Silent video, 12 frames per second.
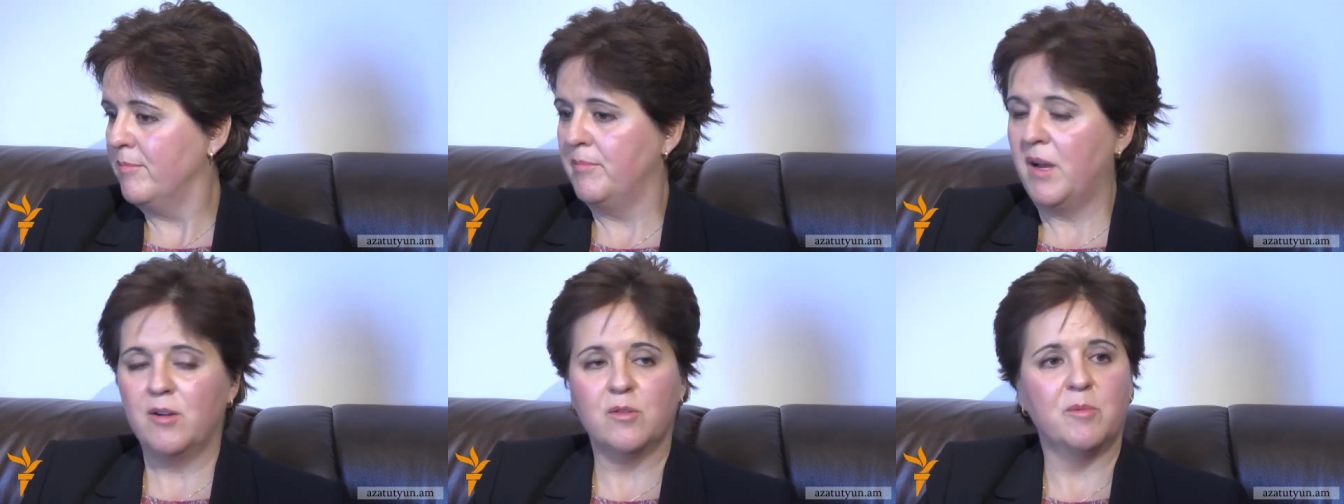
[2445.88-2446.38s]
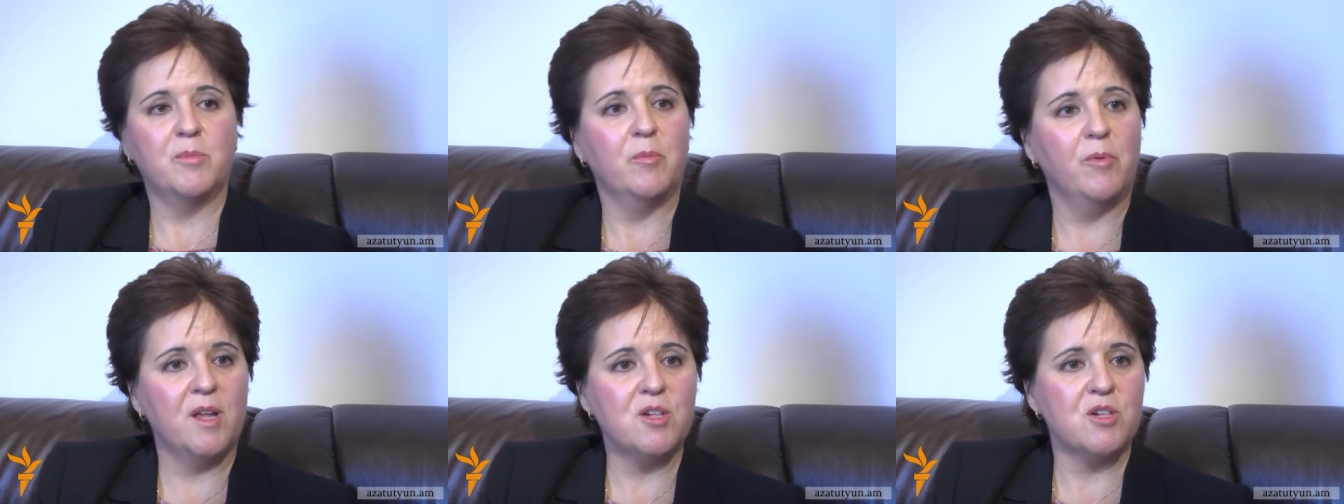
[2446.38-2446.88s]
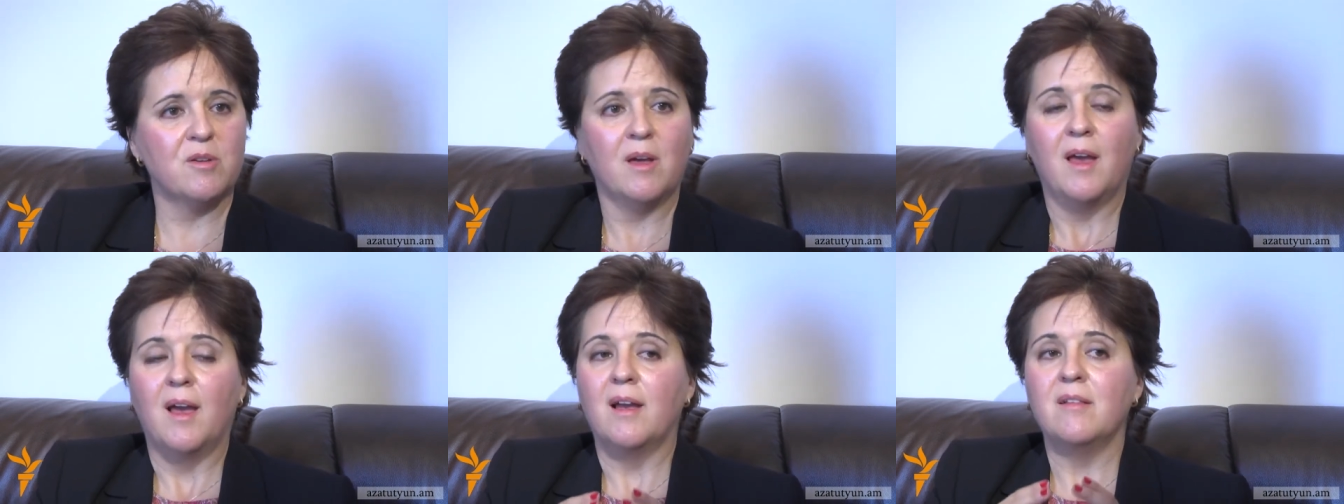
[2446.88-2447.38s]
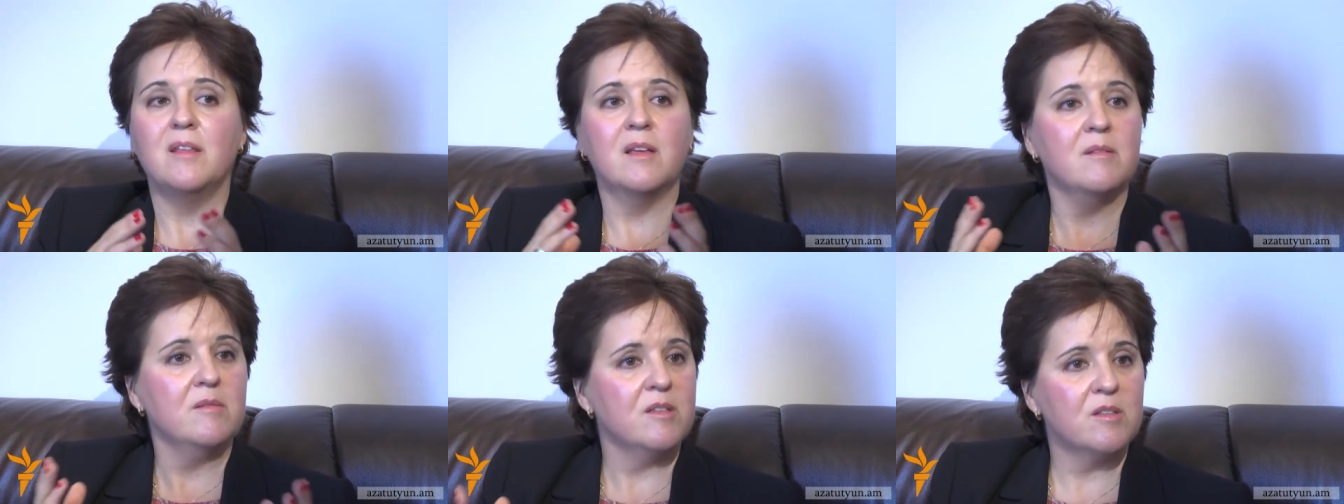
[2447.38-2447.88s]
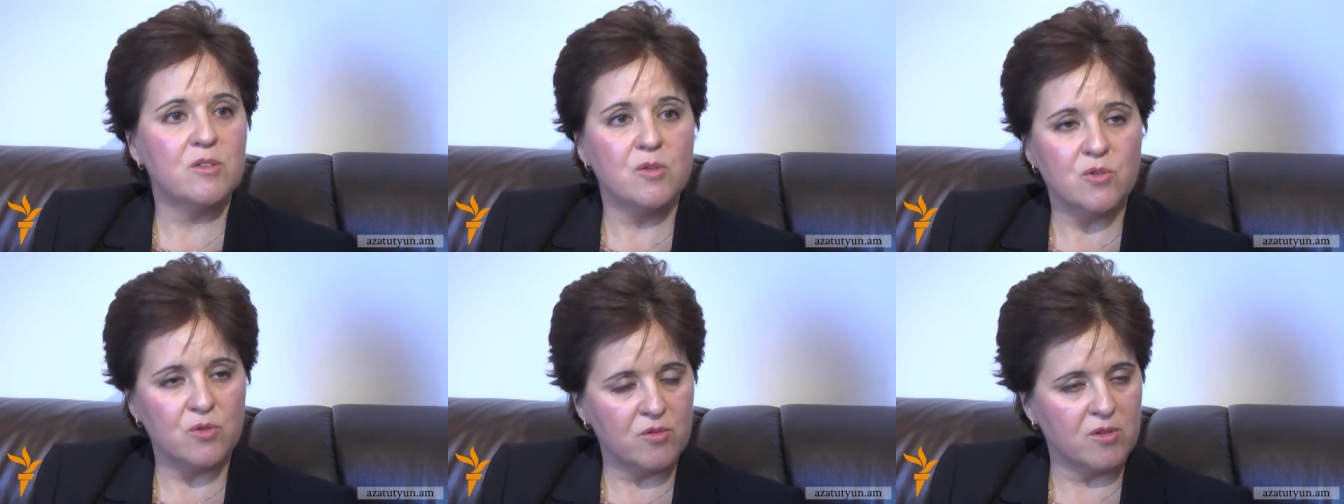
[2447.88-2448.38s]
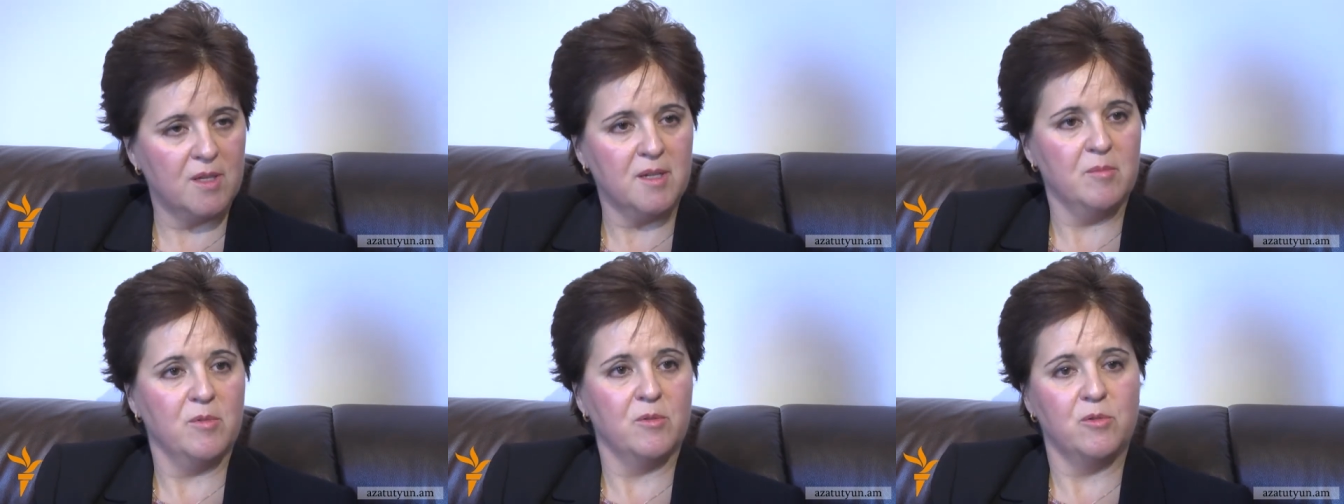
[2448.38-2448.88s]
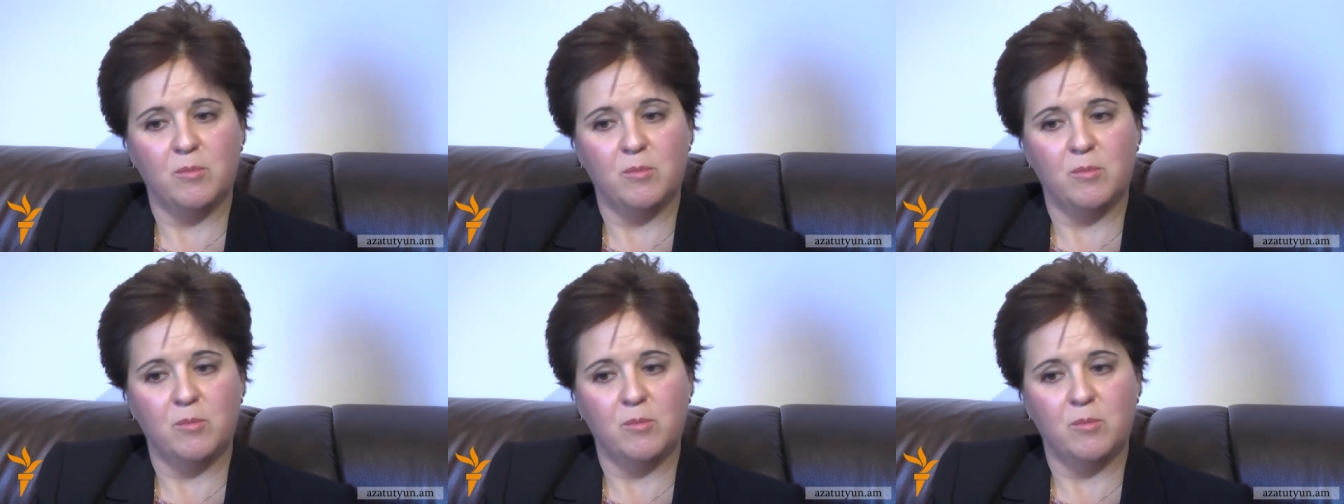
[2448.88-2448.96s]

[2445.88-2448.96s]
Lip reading: part of the population. At the end, this is not sustainable.